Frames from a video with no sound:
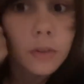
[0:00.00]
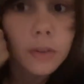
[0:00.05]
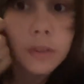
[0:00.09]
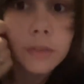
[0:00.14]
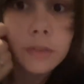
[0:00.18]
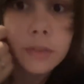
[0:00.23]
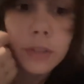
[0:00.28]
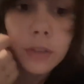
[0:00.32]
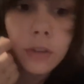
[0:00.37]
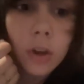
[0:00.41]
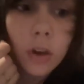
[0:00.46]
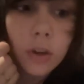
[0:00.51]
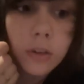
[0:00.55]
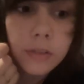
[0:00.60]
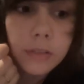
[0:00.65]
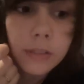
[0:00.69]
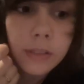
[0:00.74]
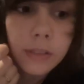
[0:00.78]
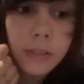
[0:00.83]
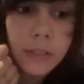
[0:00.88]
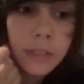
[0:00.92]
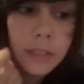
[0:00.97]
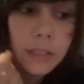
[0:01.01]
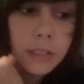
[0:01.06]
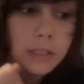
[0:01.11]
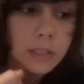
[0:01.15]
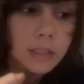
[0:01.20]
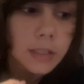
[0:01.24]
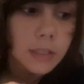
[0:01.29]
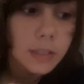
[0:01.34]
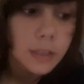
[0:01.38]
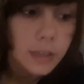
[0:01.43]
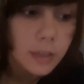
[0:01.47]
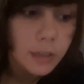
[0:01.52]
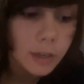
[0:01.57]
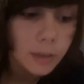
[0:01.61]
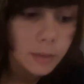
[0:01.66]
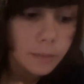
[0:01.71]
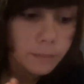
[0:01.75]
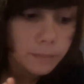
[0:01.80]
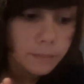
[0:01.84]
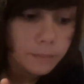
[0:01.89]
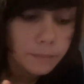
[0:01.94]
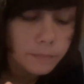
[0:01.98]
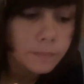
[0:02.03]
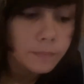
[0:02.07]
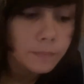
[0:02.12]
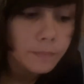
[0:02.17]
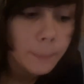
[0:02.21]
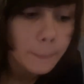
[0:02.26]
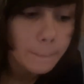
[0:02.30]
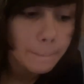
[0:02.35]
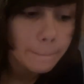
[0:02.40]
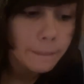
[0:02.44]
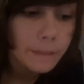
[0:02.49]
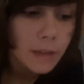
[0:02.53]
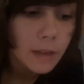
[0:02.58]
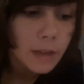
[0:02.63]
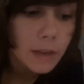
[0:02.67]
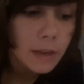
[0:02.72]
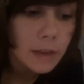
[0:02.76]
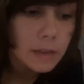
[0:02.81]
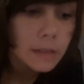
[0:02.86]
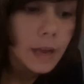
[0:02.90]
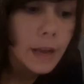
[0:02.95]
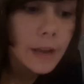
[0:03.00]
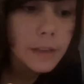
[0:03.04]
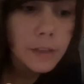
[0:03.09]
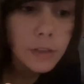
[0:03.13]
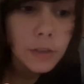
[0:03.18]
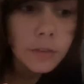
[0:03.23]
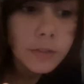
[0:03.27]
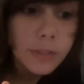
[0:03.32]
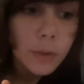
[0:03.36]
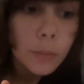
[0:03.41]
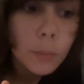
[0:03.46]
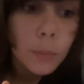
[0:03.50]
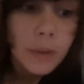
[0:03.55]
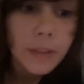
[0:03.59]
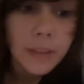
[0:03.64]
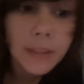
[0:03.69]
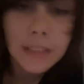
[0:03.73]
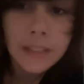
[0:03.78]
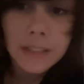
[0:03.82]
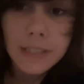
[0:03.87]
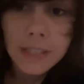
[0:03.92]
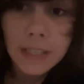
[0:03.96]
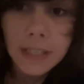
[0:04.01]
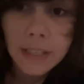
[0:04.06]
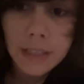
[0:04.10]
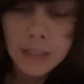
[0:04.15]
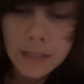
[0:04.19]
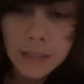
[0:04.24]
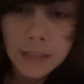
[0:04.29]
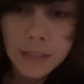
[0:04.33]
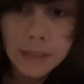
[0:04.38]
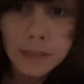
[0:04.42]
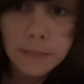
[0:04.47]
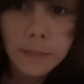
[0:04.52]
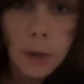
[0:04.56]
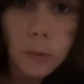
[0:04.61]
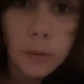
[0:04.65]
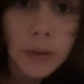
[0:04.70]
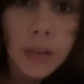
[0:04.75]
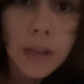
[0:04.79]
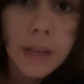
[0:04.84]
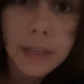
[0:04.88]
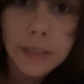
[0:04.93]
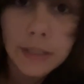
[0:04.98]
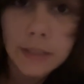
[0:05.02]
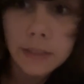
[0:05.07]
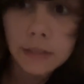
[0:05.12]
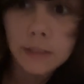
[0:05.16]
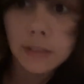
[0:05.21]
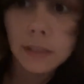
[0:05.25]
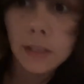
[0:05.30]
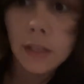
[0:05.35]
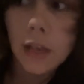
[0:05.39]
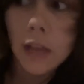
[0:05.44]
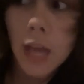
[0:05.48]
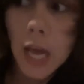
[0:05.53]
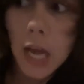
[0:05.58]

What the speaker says: I use it constantly. And I use it with intent to smell nice.